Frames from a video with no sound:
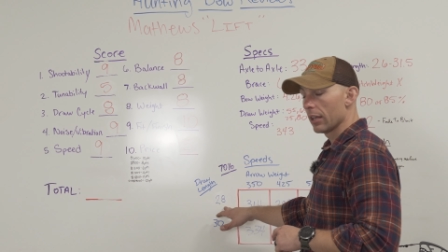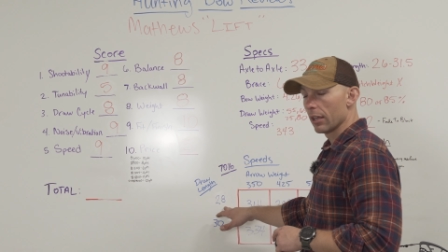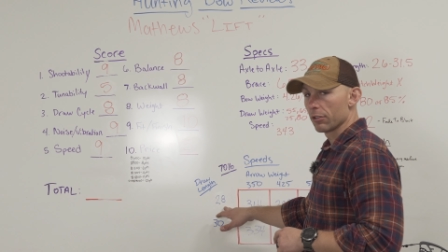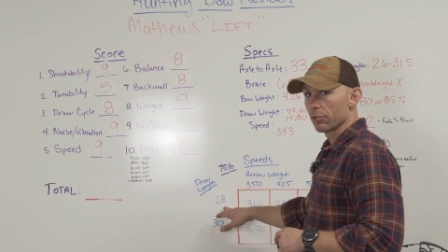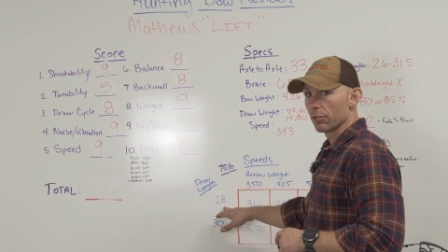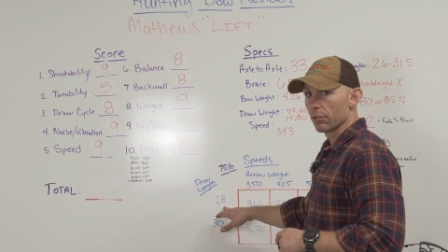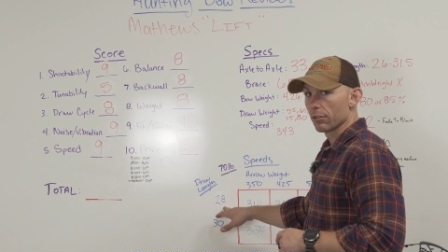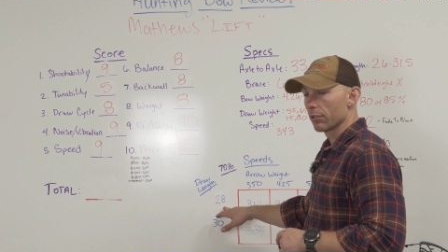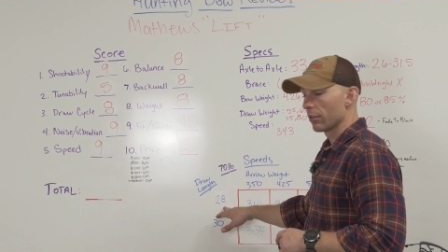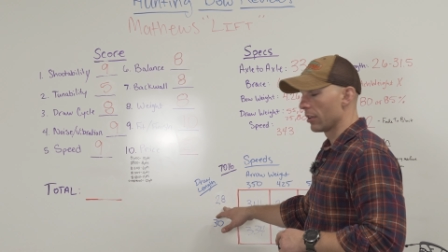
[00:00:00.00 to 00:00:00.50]

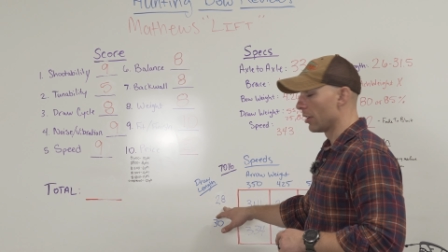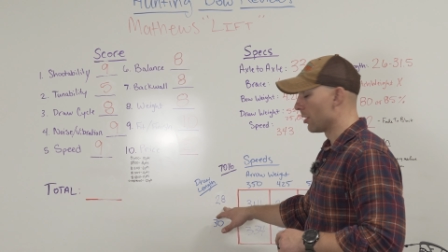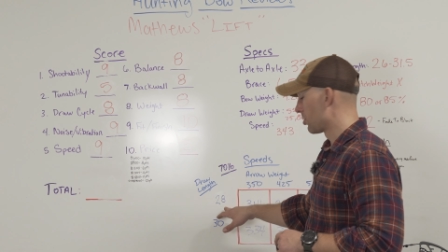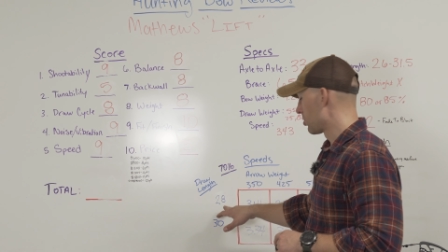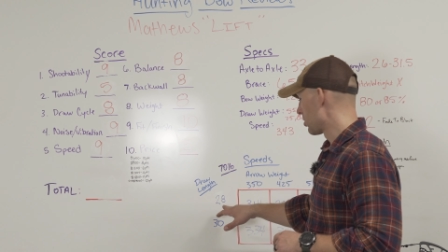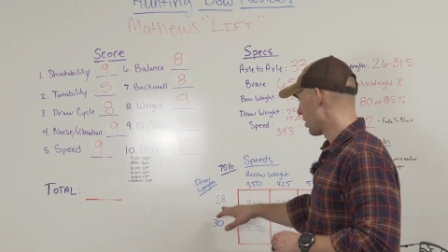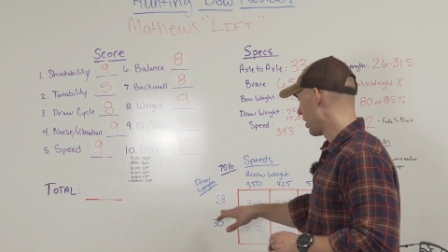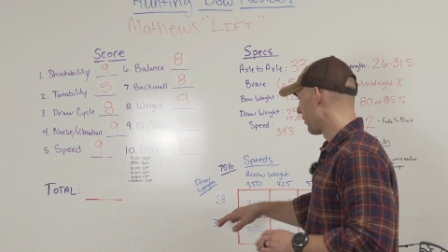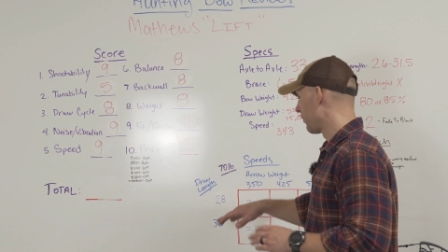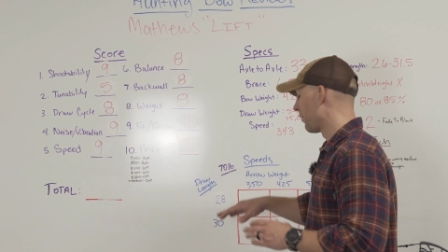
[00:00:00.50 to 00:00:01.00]
inches, it
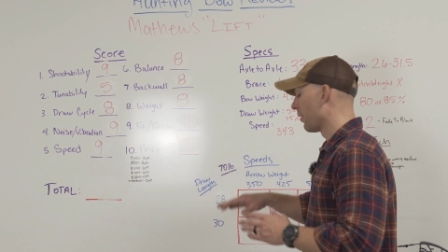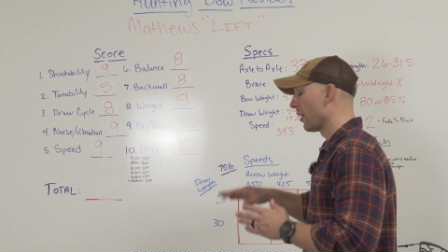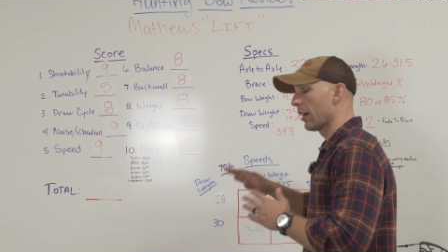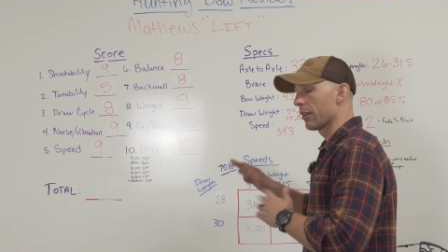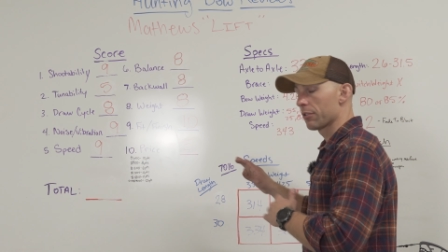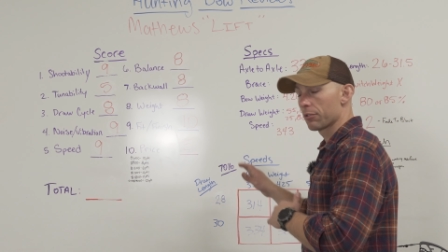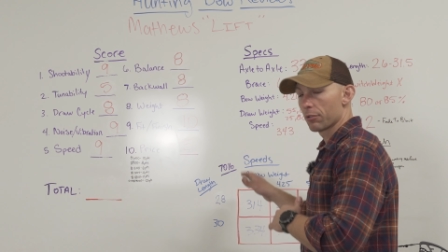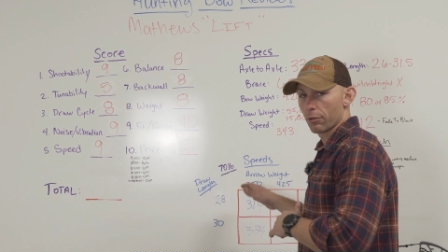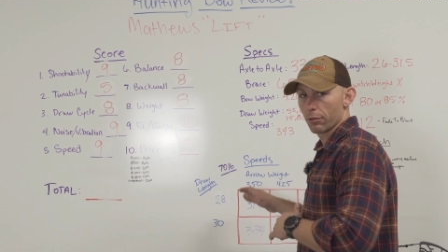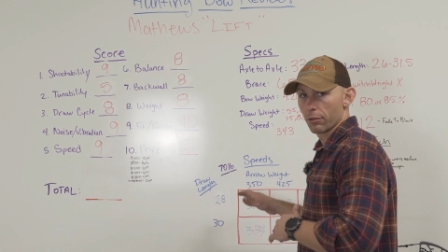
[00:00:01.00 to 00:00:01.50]
shot
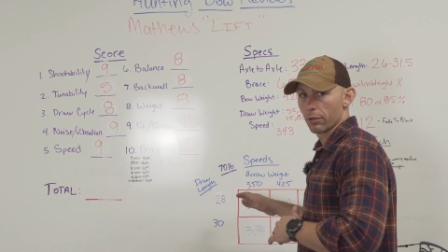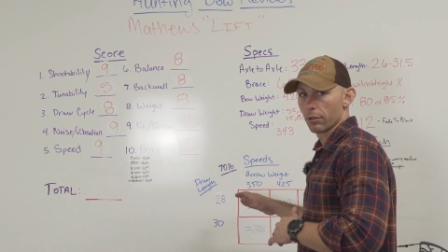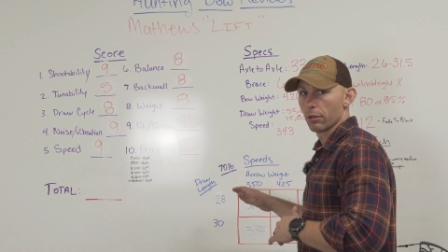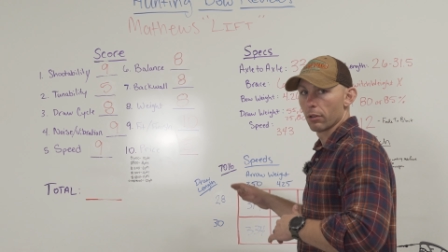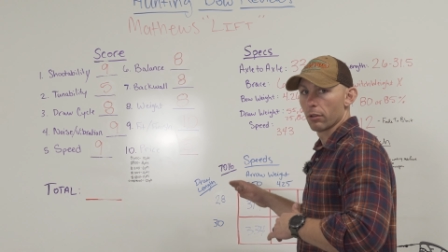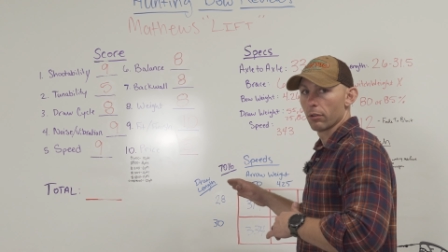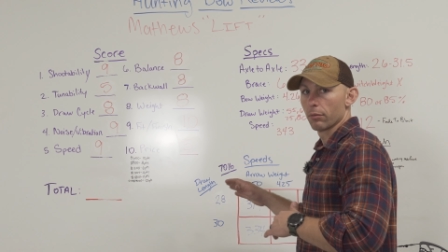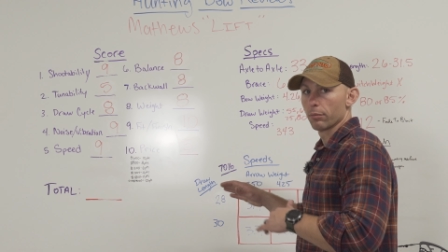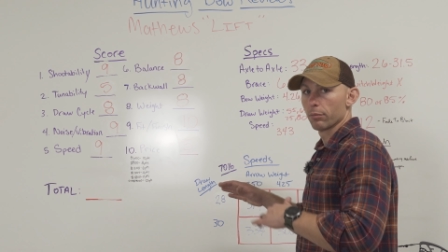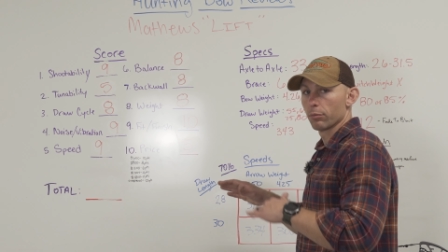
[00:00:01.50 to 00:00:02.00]
faster than
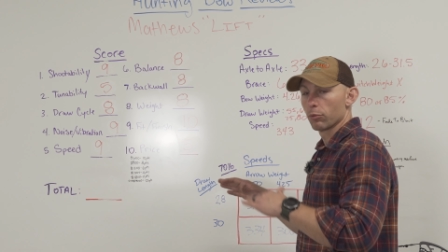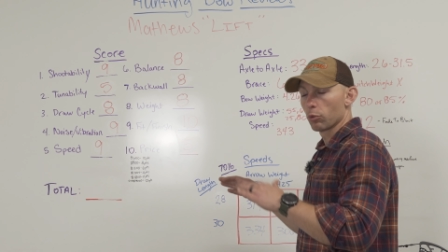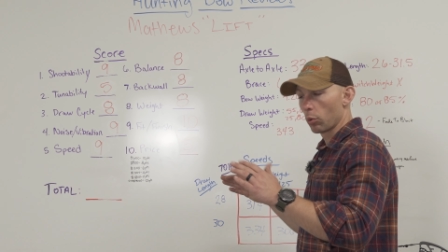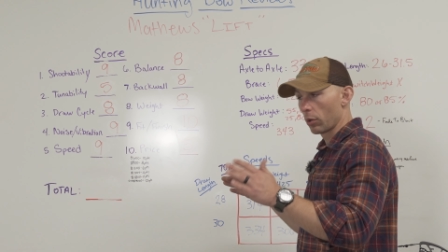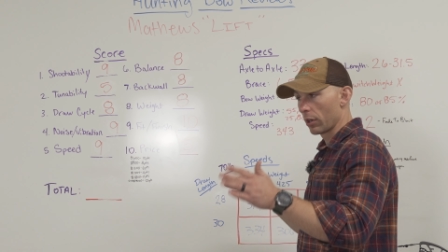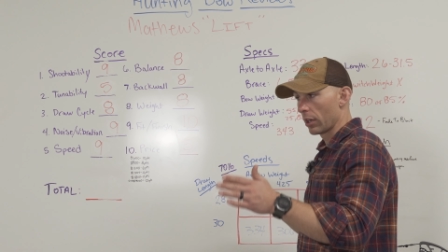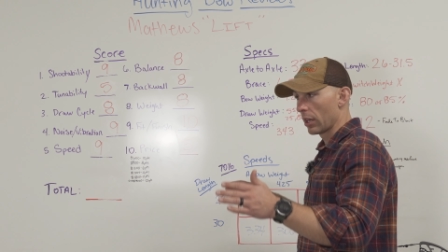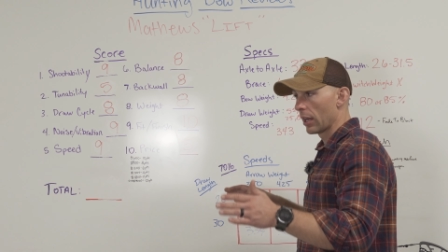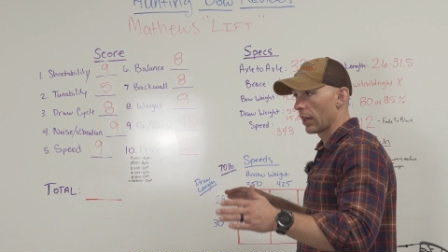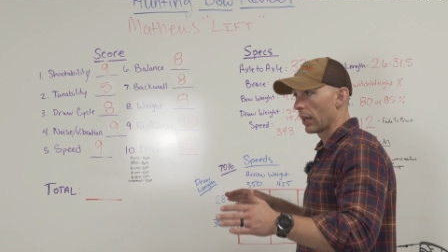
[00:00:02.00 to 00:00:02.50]
the
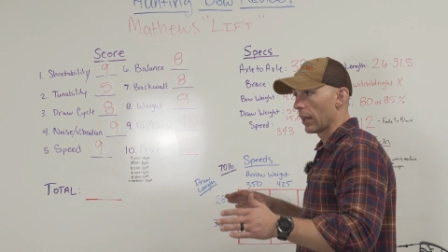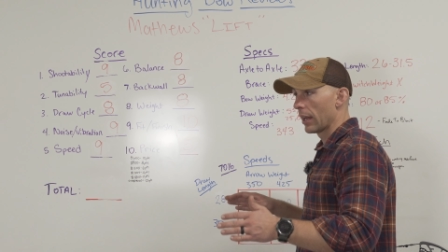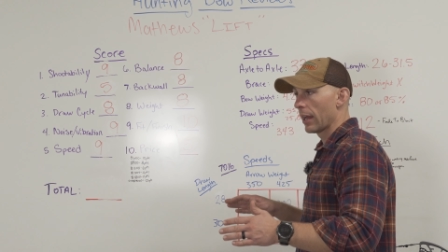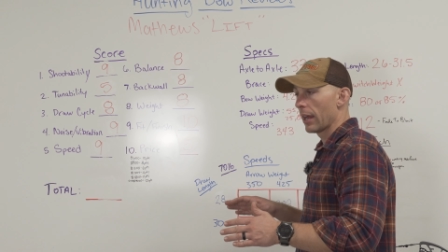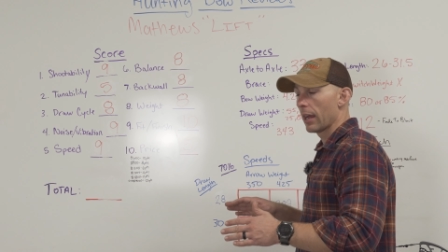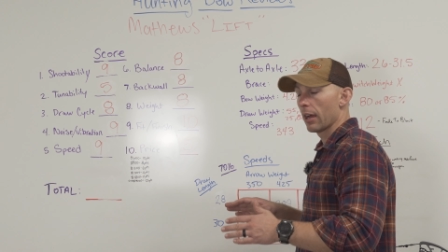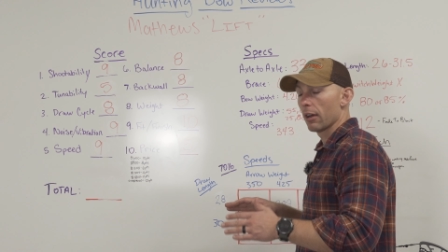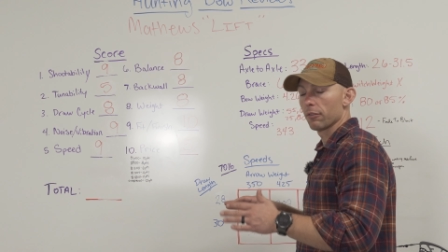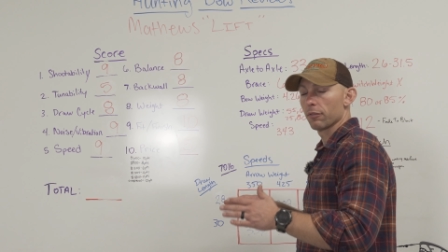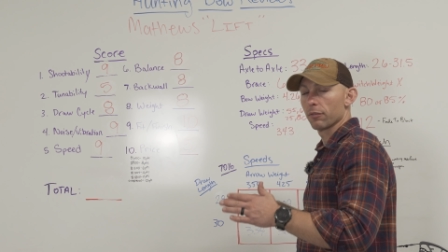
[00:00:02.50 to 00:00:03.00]

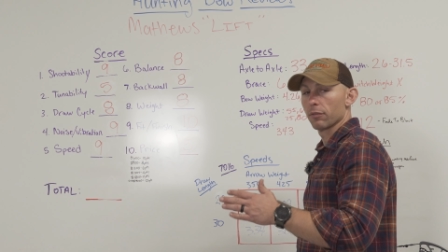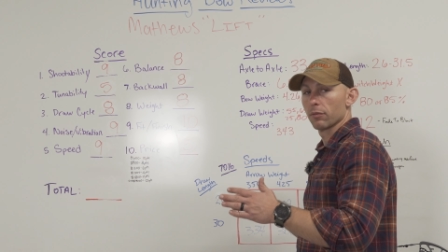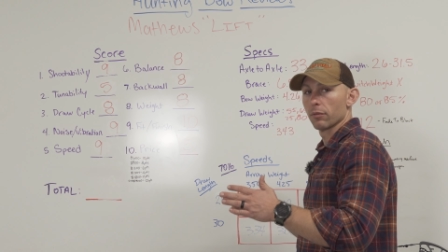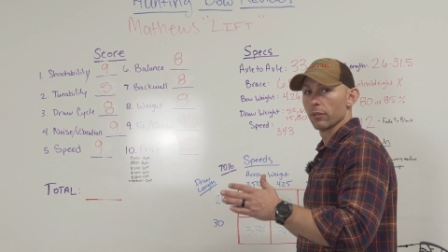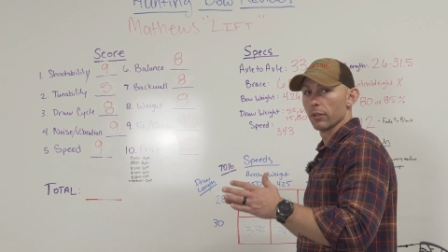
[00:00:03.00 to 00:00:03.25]
29.5